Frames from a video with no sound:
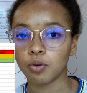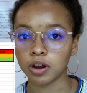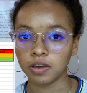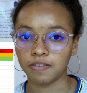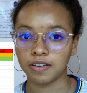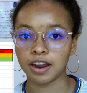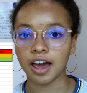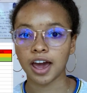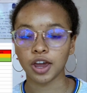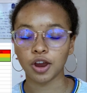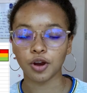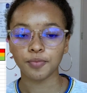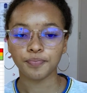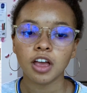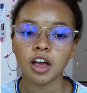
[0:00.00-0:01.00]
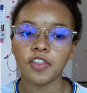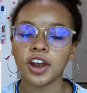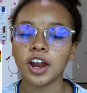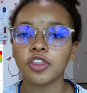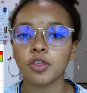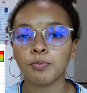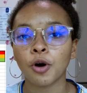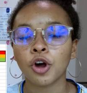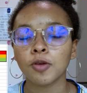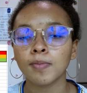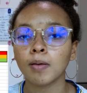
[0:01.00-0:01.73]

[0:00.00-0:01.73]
even higher. Then at the bottom,